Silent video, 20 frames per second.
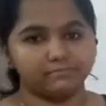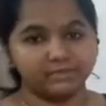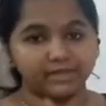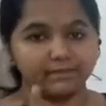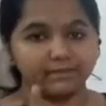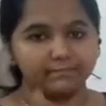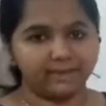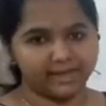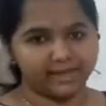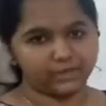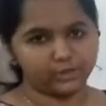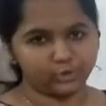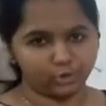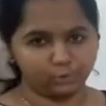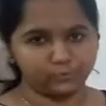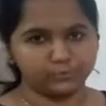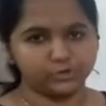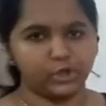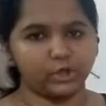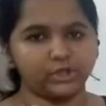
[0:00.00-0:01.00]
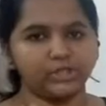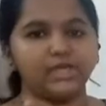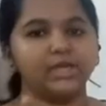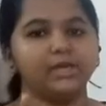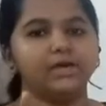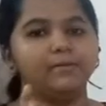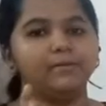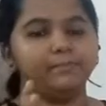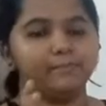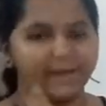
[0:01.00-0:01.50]
microbes or the
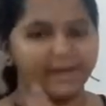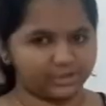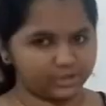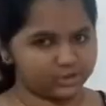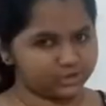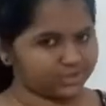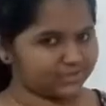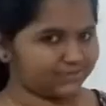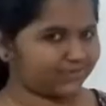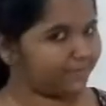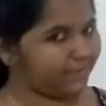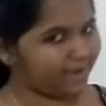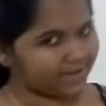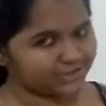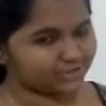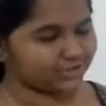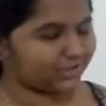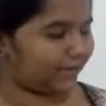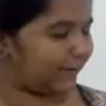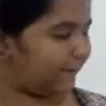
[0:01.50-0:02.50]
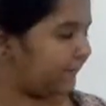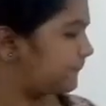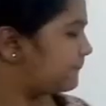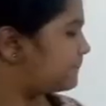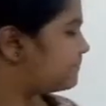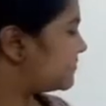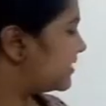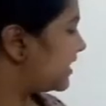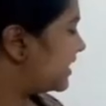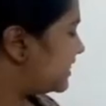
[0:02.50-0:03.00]
pathogens from entering.
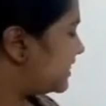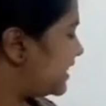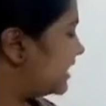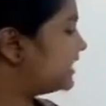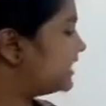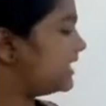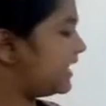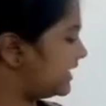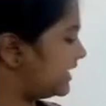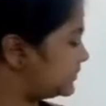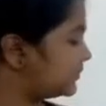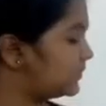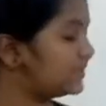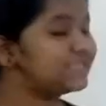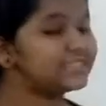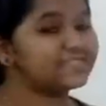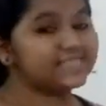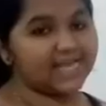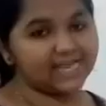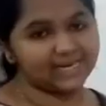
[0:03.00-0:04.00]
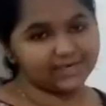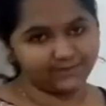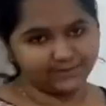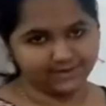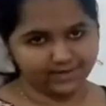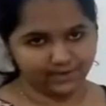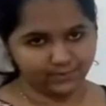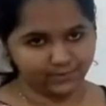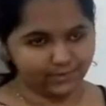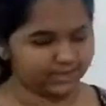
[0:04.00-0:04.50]
Then the next one is
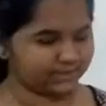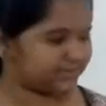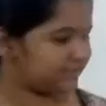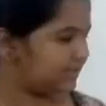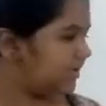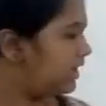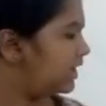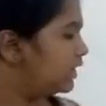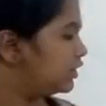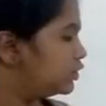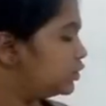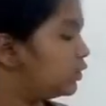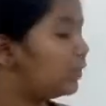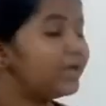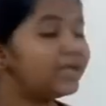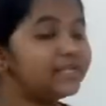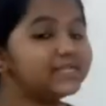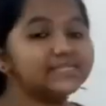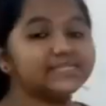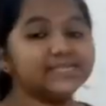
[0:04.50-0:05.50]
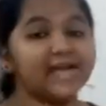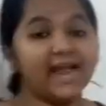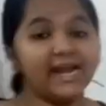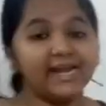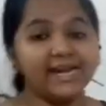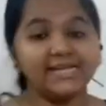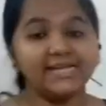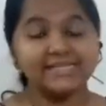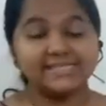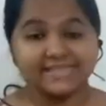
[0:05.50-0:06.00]
cellular ones. So inside
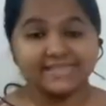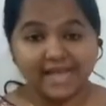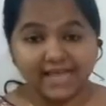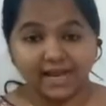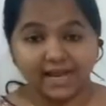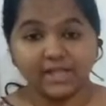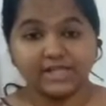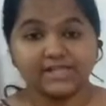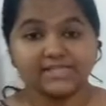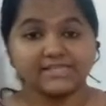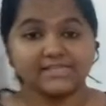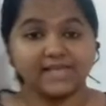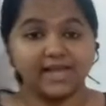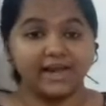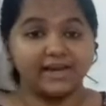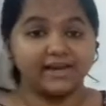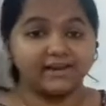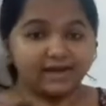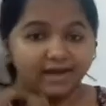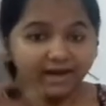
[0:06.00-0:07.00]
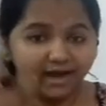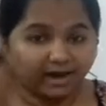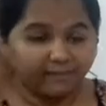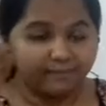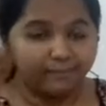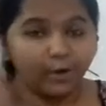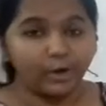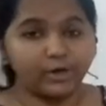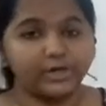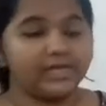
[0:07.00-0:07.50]
our cell, inside our
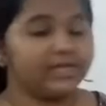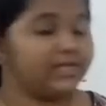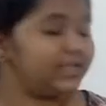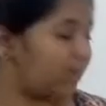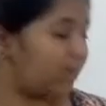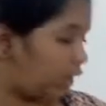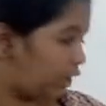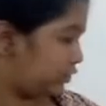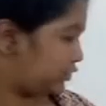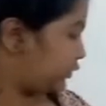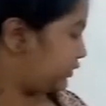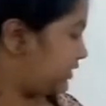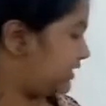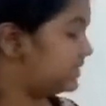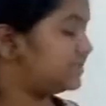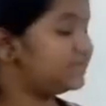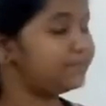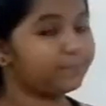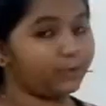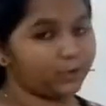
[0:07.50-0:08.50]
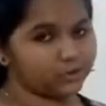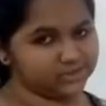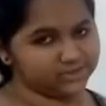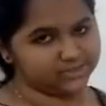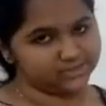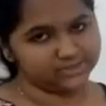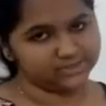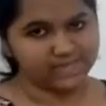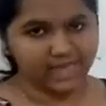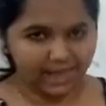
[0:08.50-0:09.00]
body, also this process
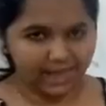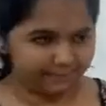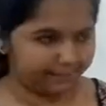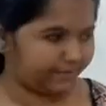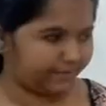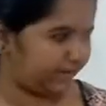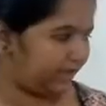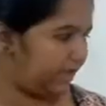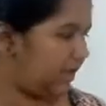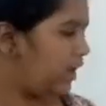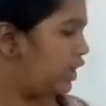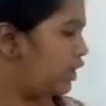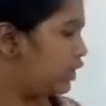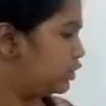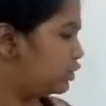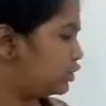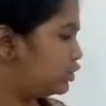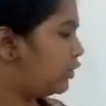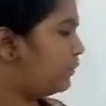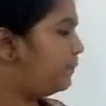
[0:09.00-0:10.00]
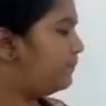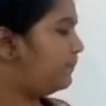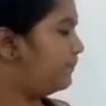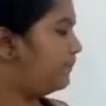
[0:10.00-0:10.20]
is happening. So